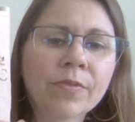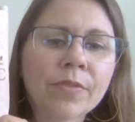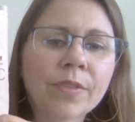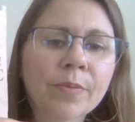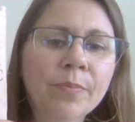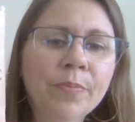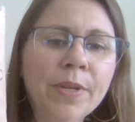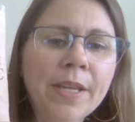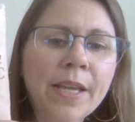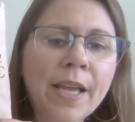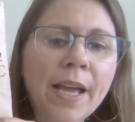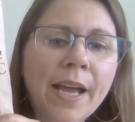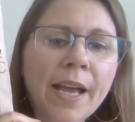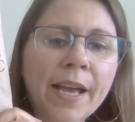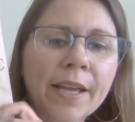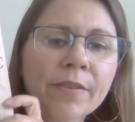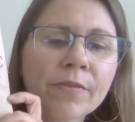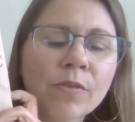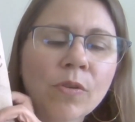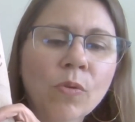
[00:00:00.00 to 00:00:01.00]
the
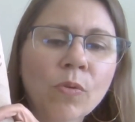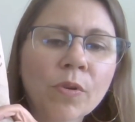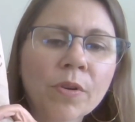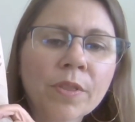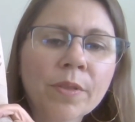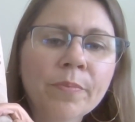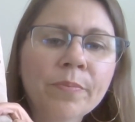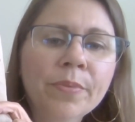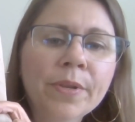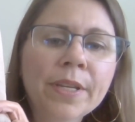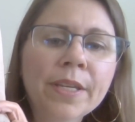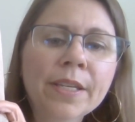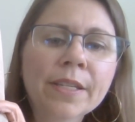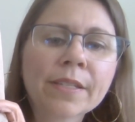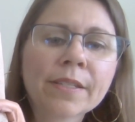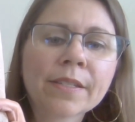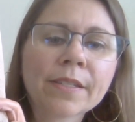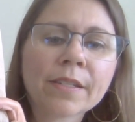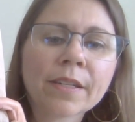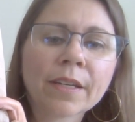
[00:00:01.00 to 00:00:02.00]
beehive or the
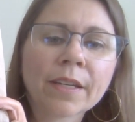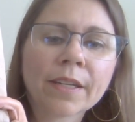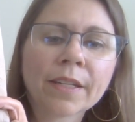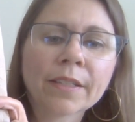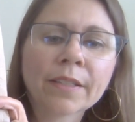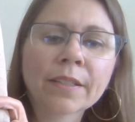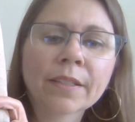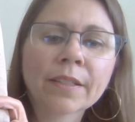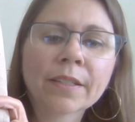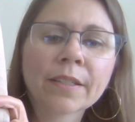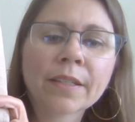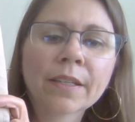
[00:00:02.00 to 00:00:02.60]
bees done.